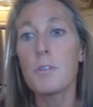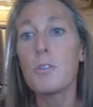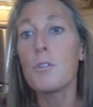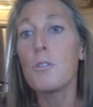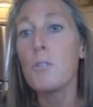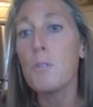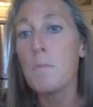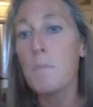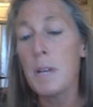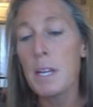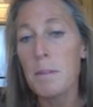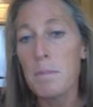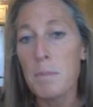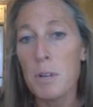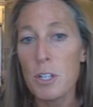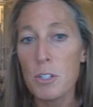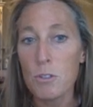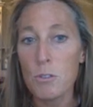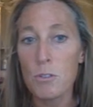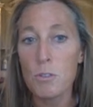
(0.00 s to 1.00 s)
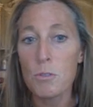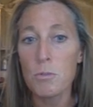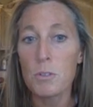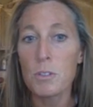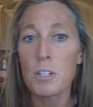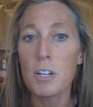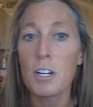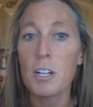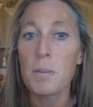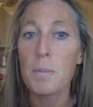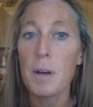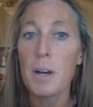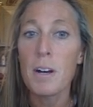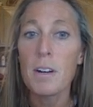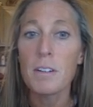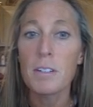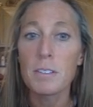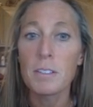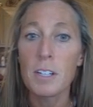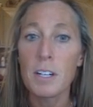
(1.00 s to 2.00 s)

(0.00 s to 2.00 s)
two main muscles that we'll talk about